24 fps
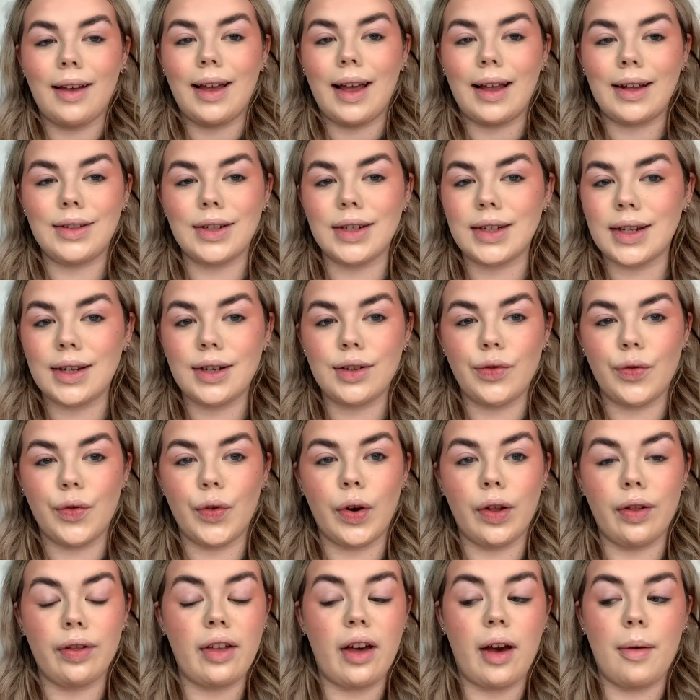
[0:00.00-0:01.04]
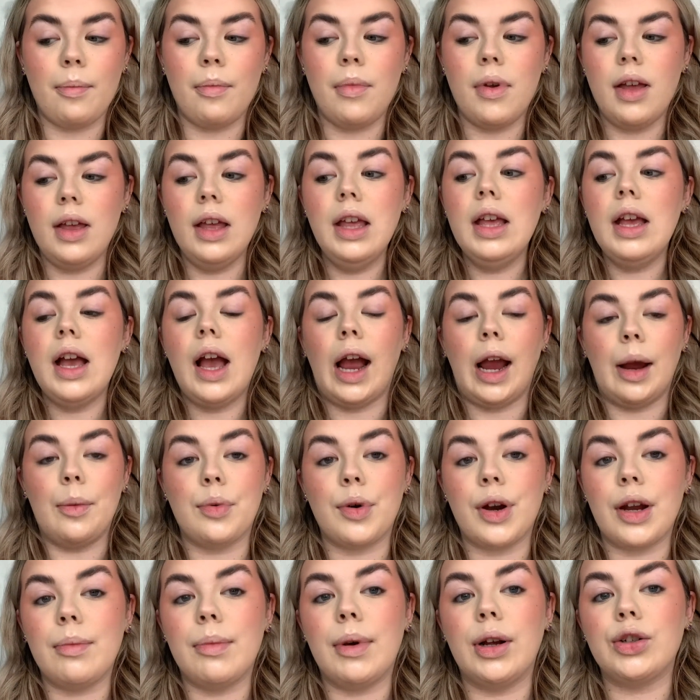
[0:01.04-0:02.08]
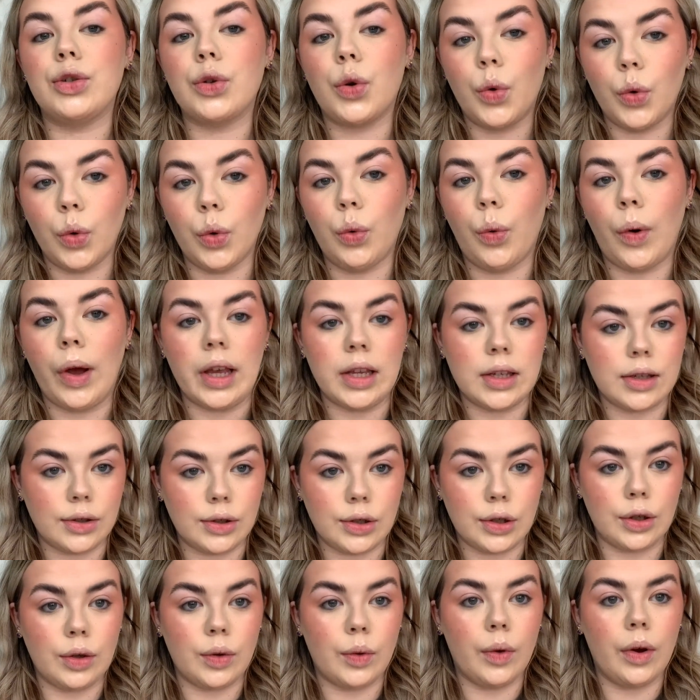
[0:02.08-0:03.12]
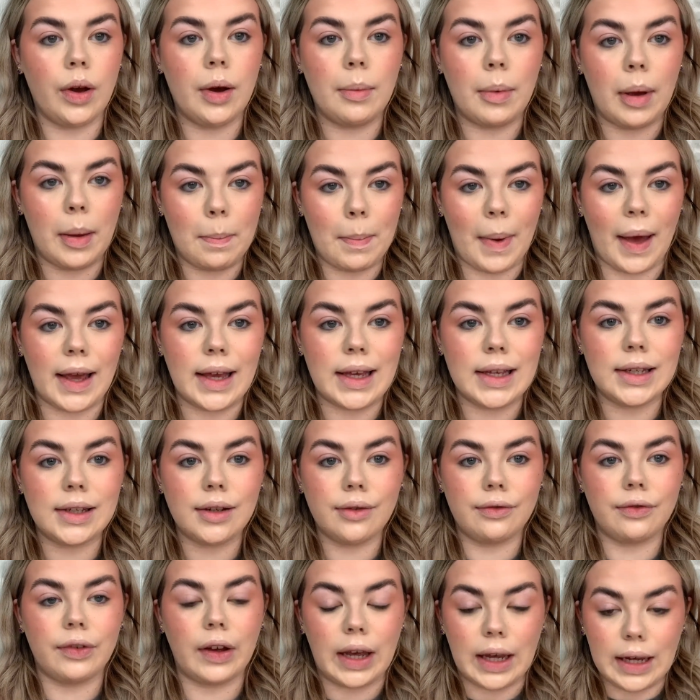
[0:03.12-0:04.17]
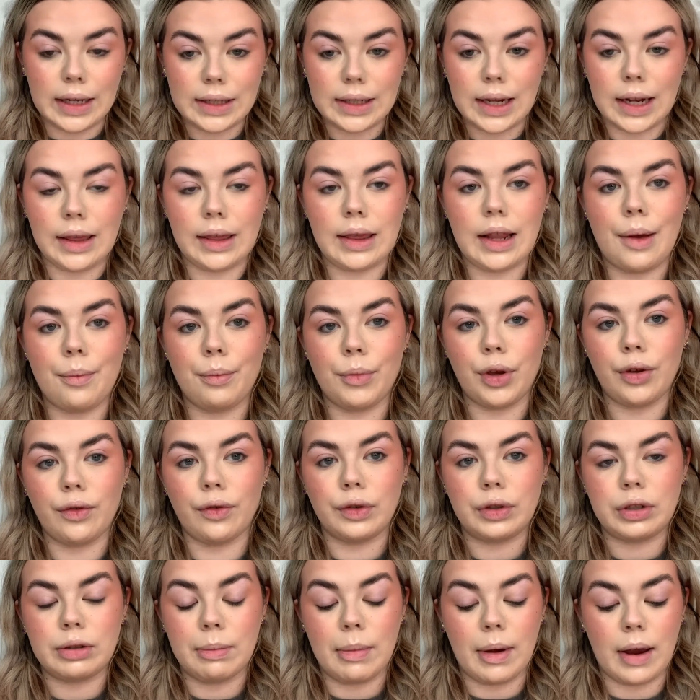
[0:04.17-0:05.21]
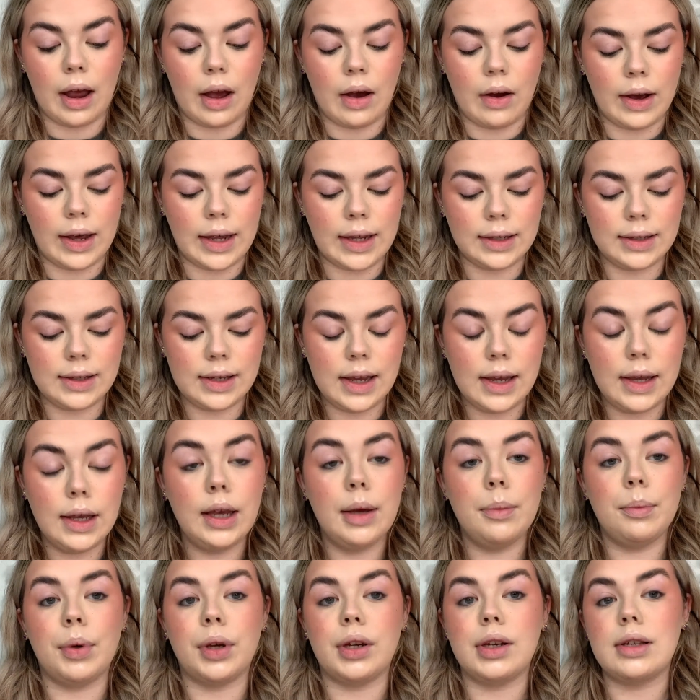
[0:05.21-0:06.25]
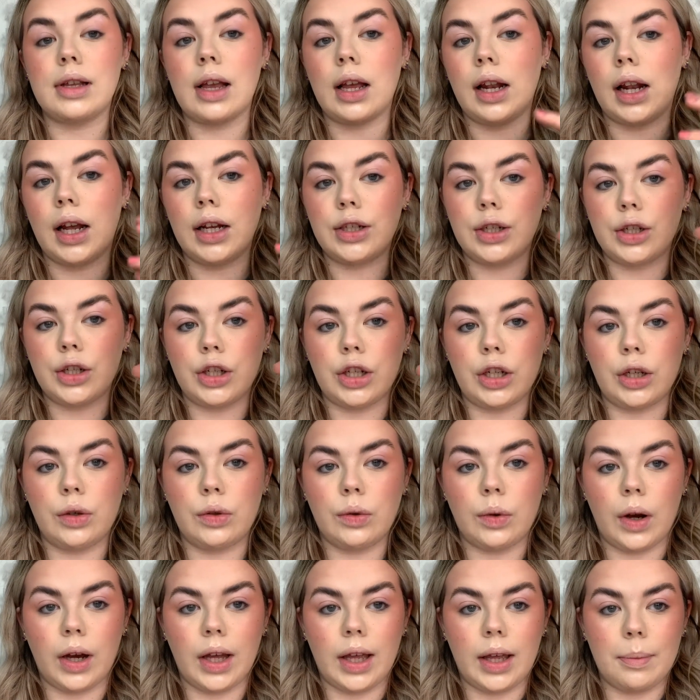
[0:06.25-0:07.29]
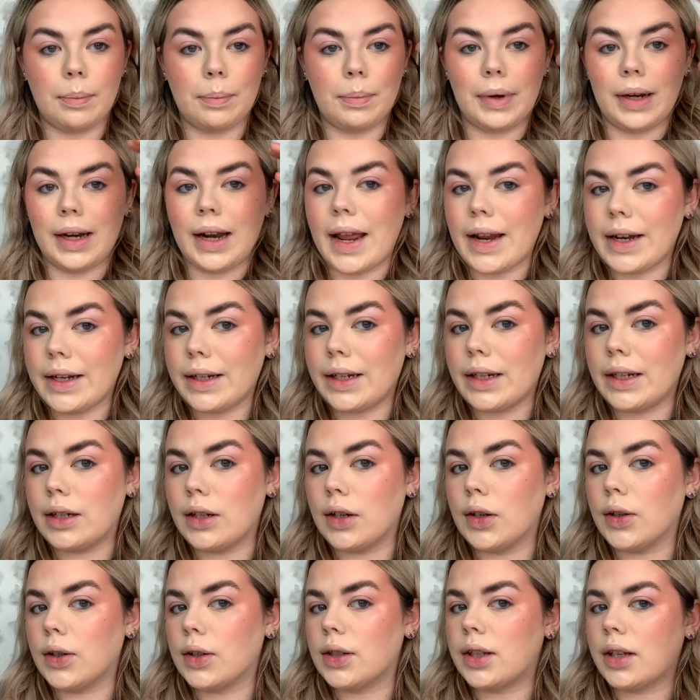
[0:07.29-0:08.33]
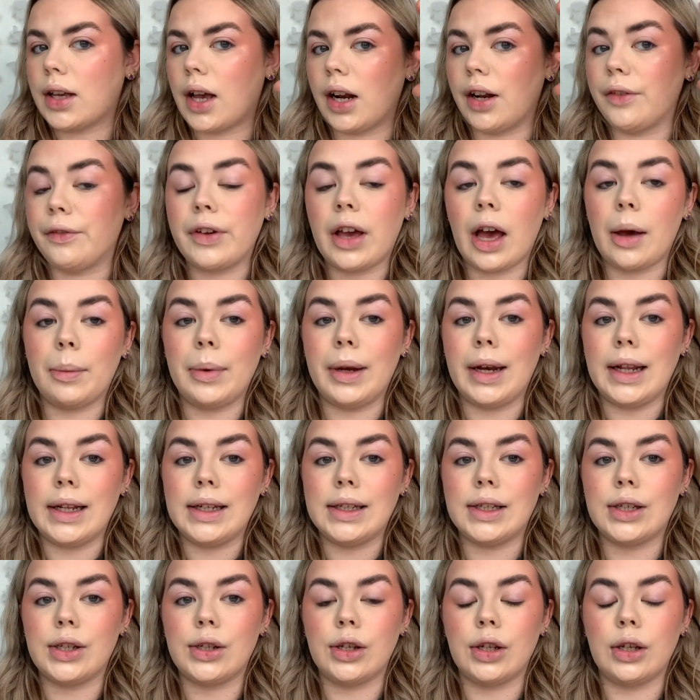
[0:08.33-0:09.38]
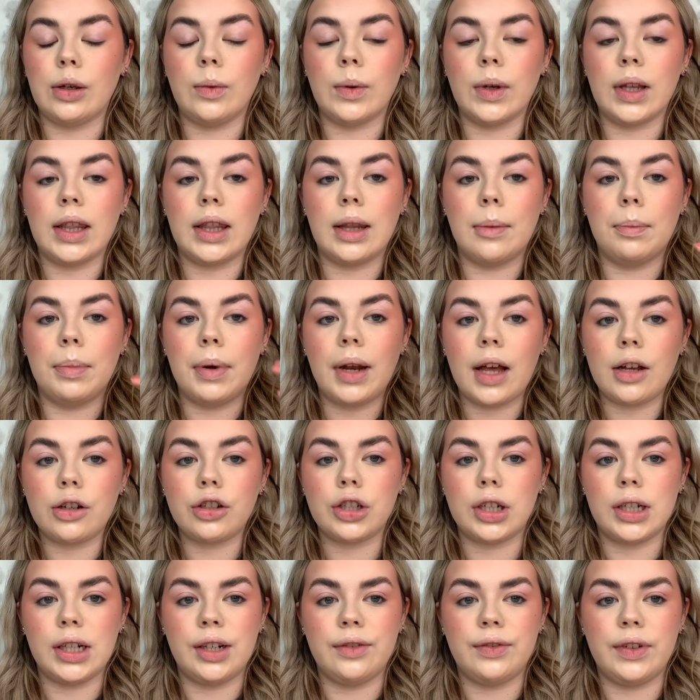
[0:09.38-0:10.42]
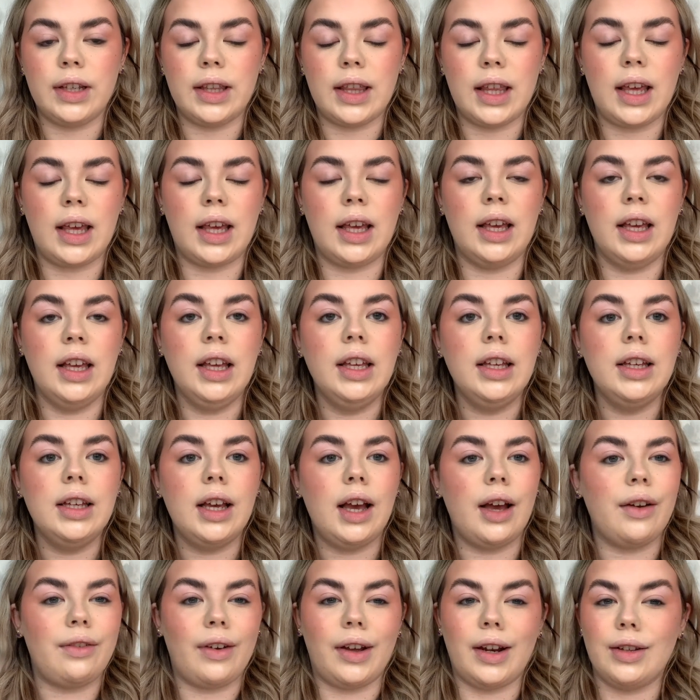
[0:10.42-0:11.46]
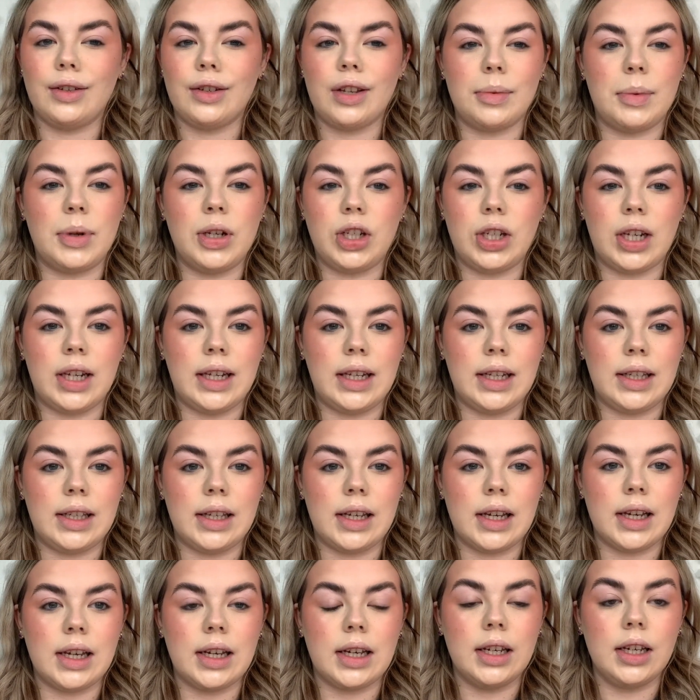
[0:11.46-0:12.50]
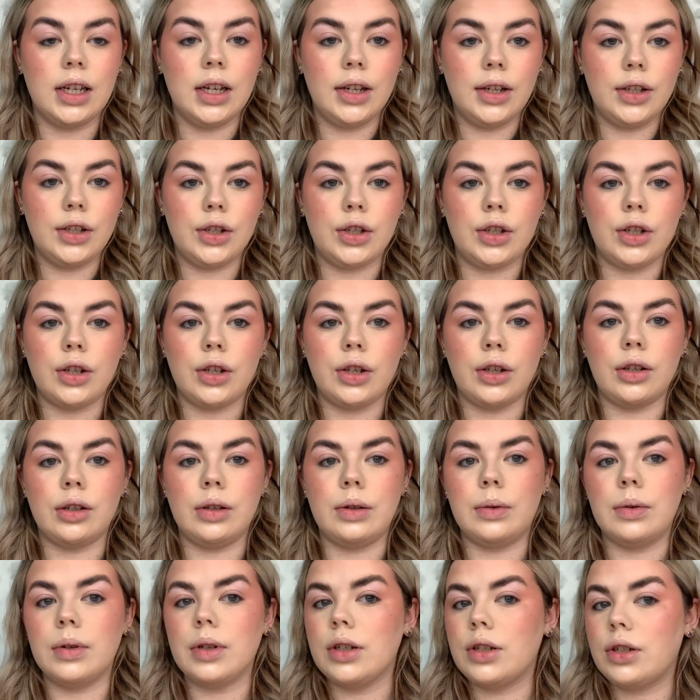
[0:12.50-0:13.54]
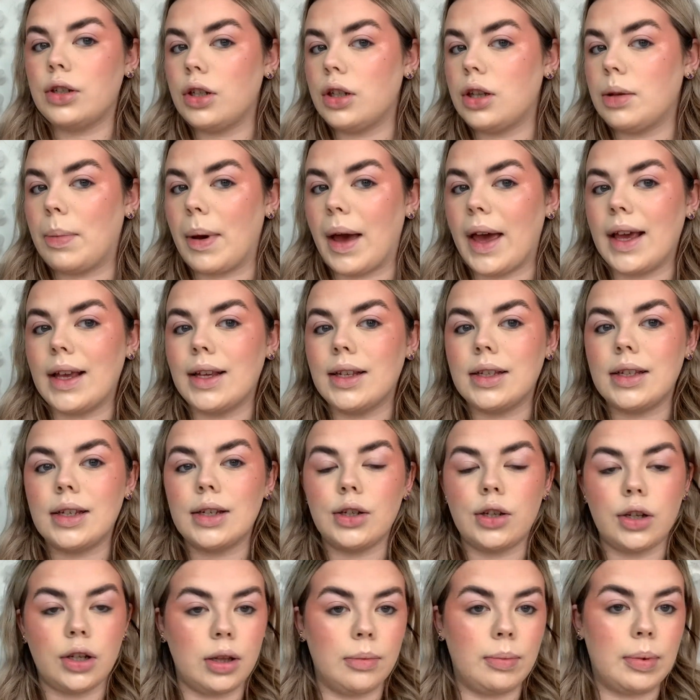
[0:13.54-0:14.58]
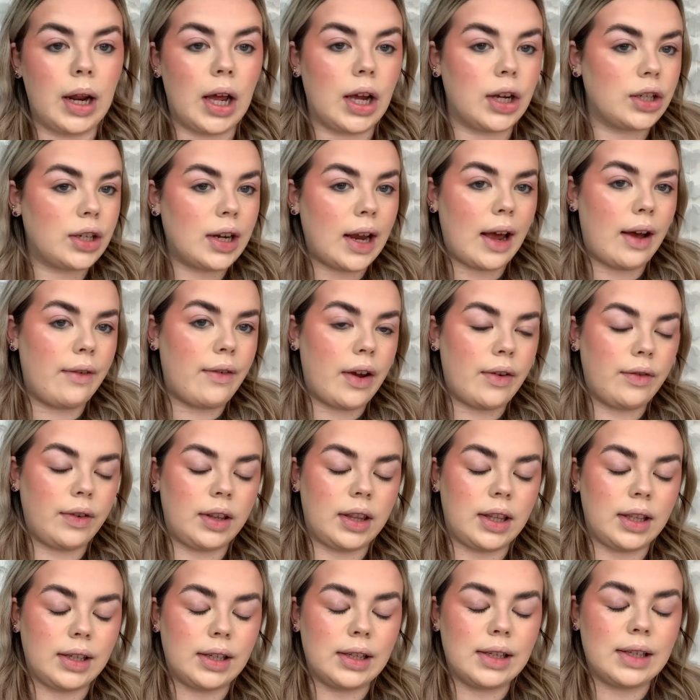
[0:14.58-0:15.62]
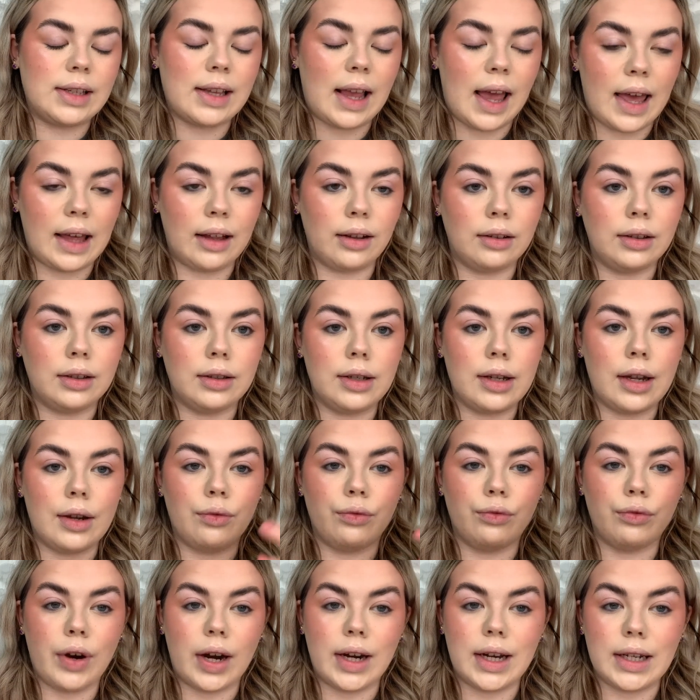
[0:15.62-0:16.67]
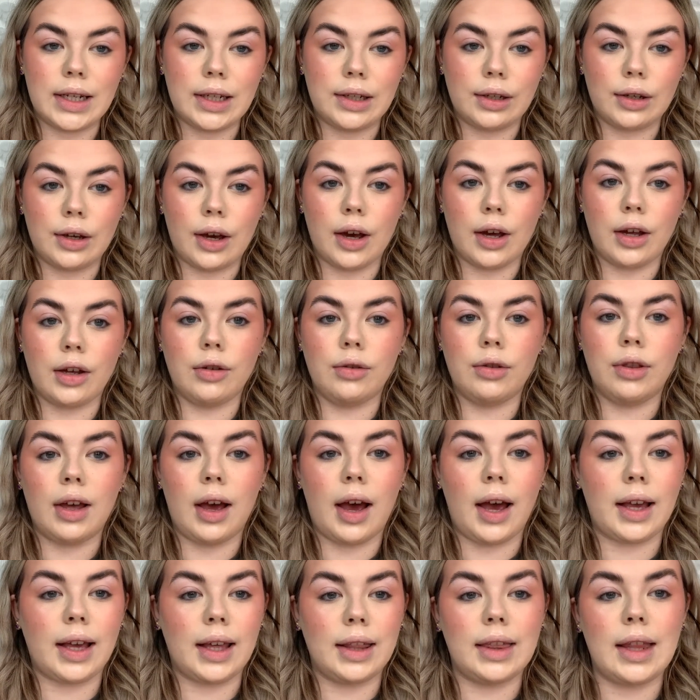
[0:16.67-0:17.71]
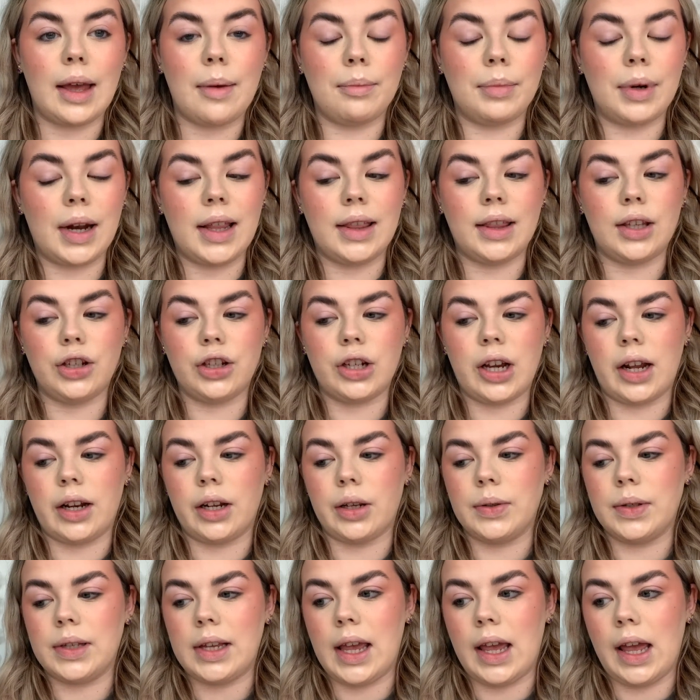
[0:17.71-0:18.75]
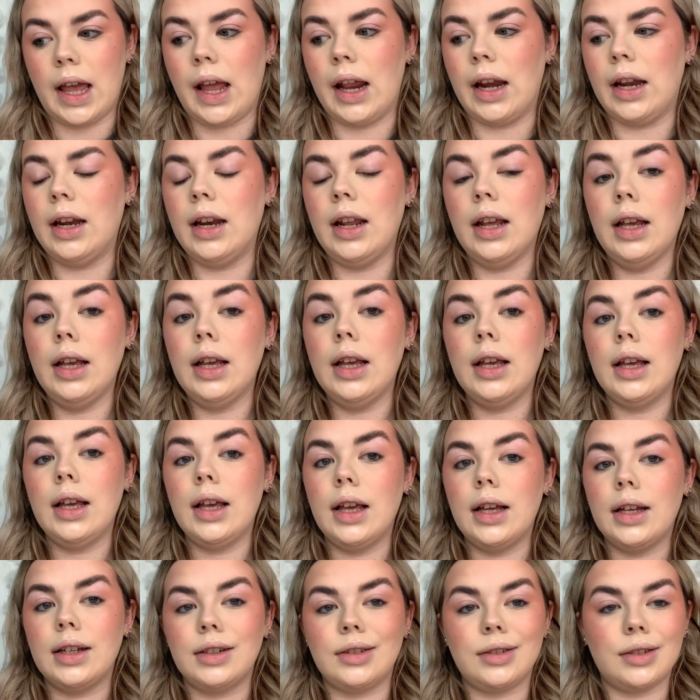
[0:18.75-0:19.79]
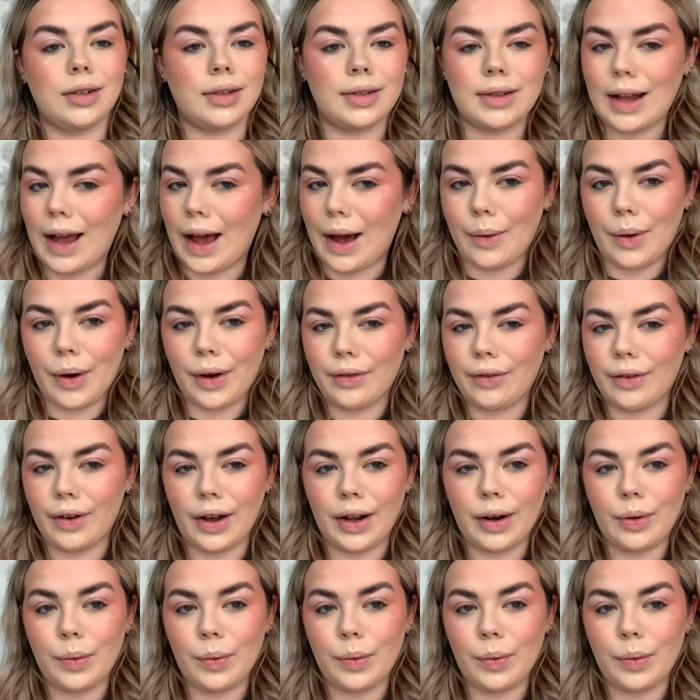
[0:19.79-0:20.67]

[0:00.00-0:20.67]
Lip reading: Just as a rule of thumb, I pretty much always do my base first and then move on to my eyes, because I like to do quite blended looks kind of coming into the blush and everything. I find it so much easier to do the base, do the blush, have everything settled and ready to go that I can then blend the shadows in. Just how I find